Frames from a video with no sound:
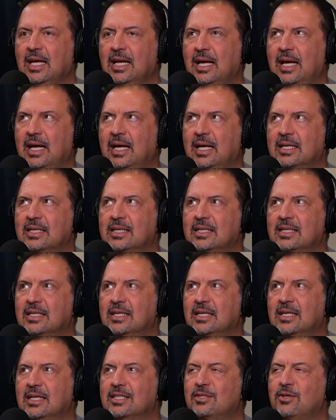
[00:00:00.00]
And
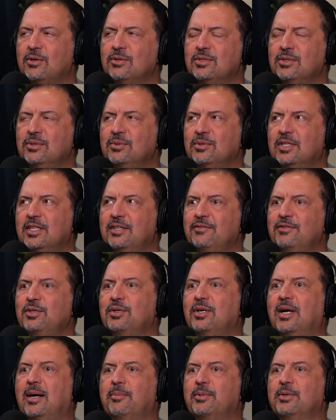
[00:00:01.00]
it also gives you
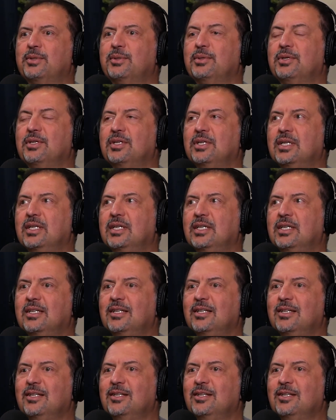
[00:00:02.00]
an opportunity